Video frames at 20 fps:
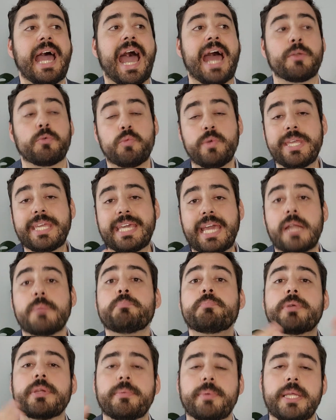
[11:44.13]
And we can
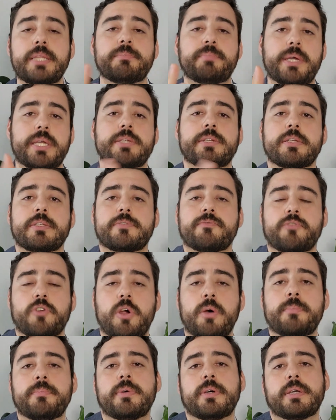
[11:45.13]
prevent patients
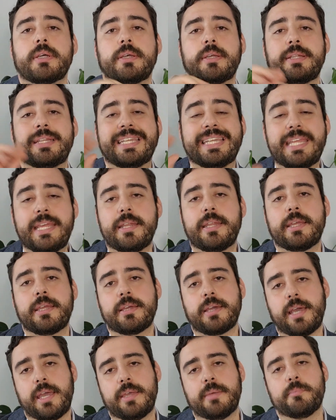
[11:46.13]
from
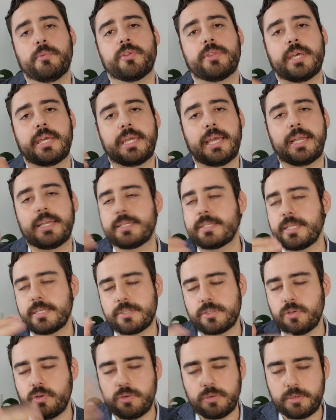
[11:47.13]
needing
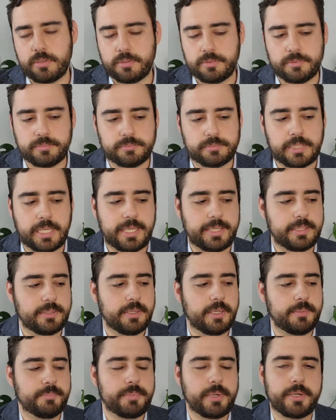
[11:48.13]
hemodialysis or
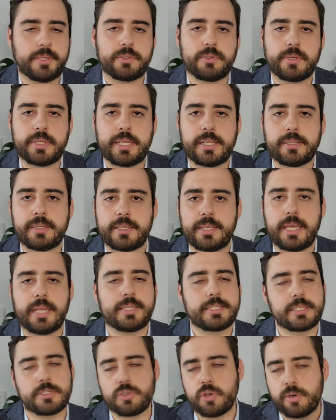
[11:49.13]
the peritoneal
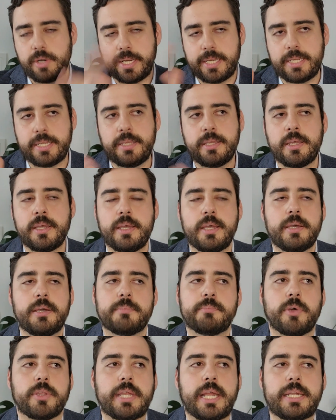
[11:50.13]
dialysis or any
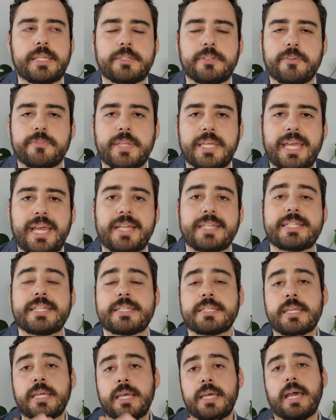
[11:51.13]
modality of
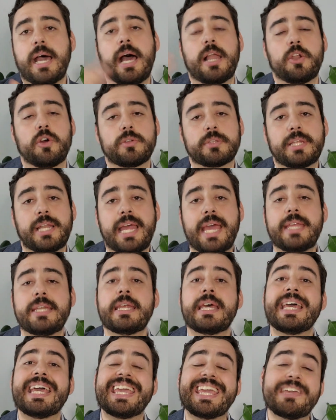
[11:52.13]
dialysis along the
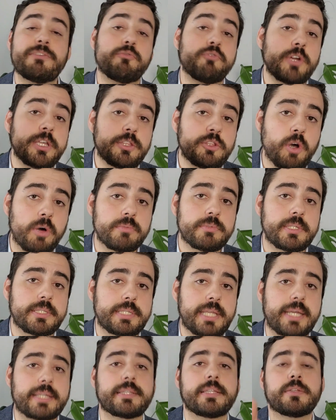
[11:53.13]
line. If we don't
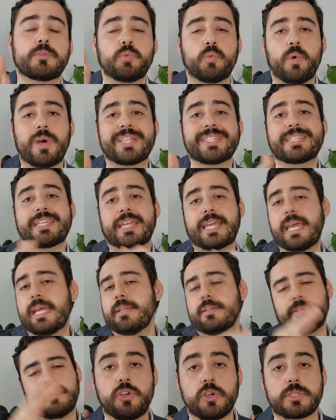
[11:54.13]
detect it, once
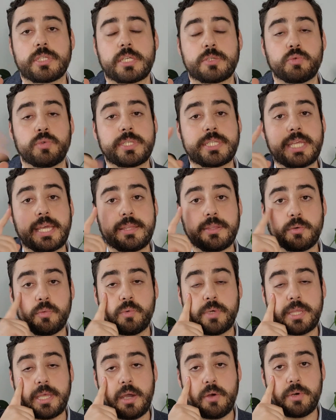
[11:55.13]
again, just as we said
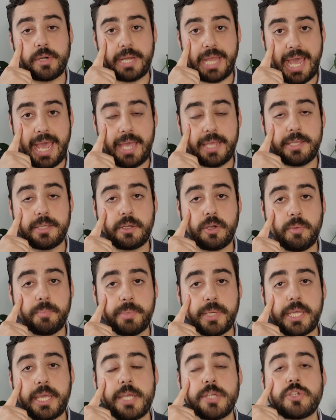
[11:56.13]
with our eye
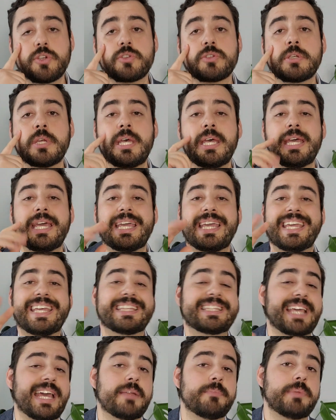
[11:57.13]
complications,
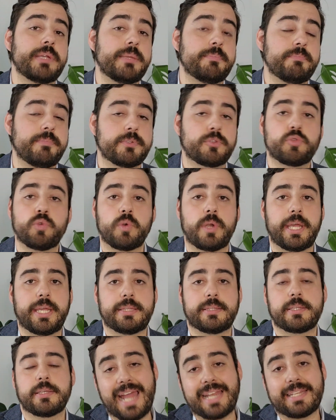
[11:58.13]
it can be too
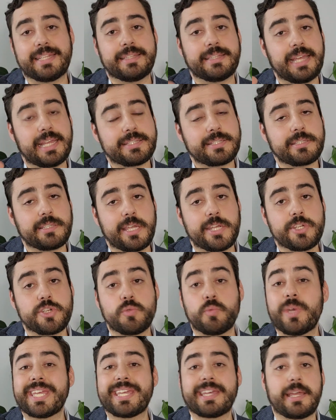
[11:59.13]
late. And in that stage,
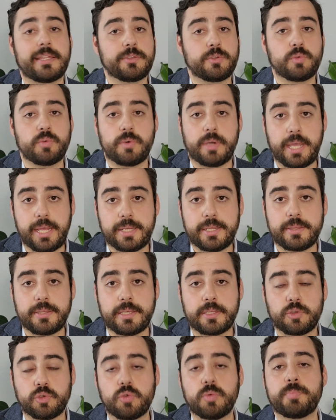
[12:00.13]
can't do
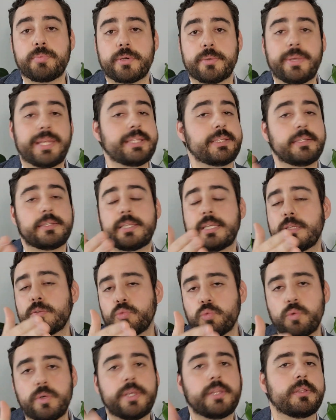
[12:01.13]
anything to prevent it. It
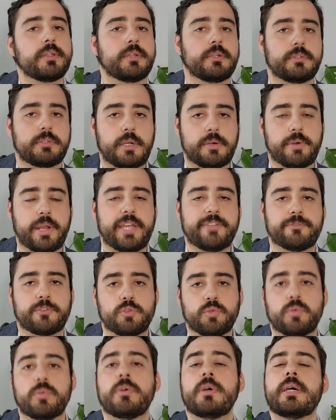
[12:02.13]
will arrive
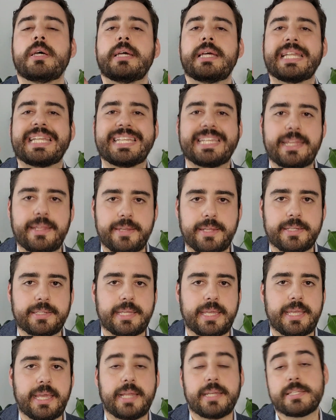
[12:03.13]
to needing
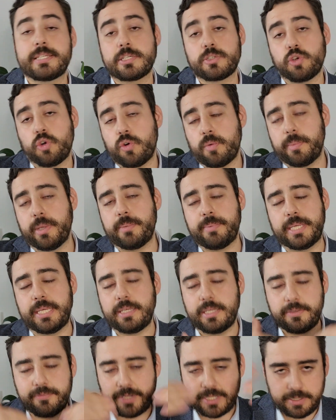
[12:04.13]
dialysis, or
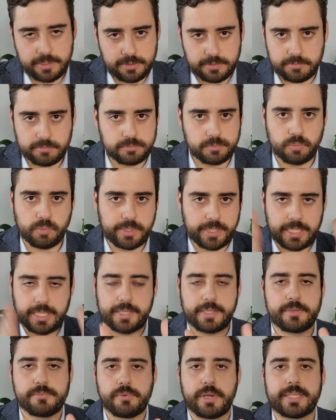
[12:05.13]
maybe even we
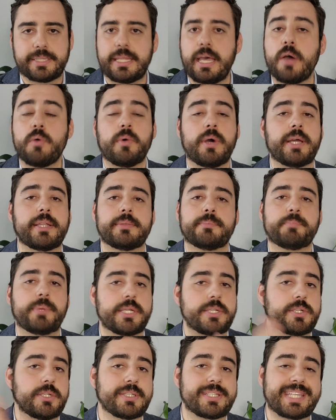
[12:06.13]
need it right now and
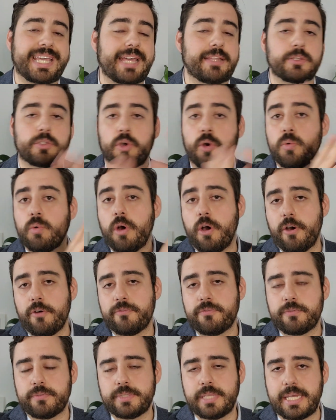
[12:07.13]
patients can't go
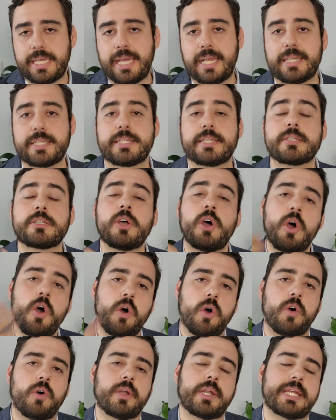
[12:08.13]
off dialysis
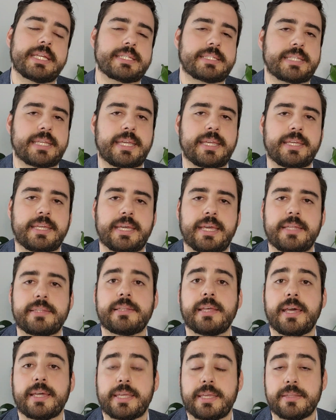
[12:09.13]
unless they
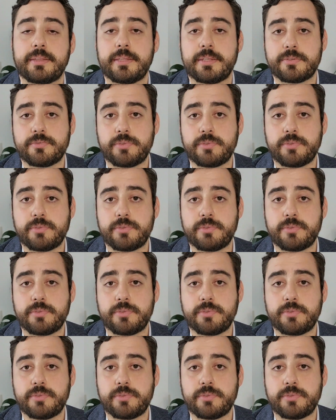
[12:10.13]
get a kidney